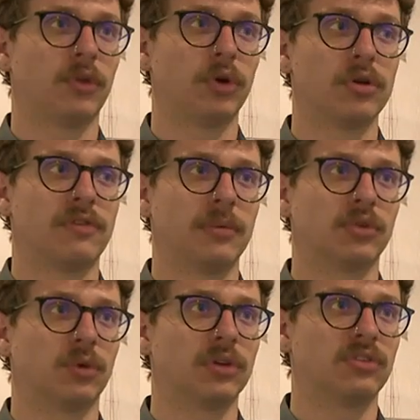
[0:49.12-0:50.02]
really
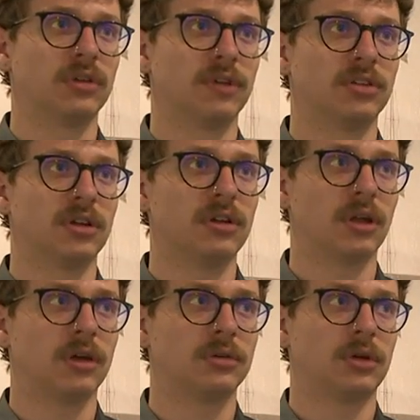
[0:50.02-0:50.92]
famous one is he invented
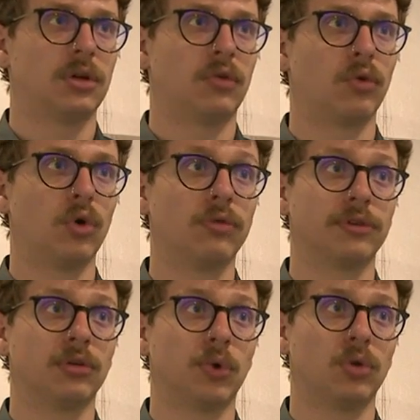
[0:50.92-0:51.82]
a roll
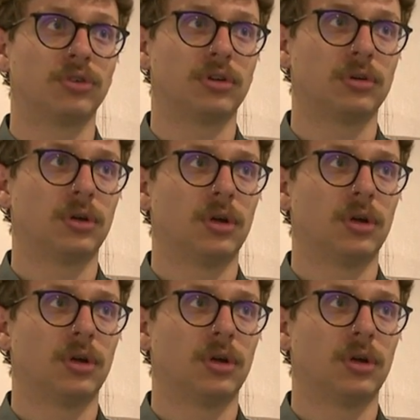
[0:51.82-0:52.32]
film holder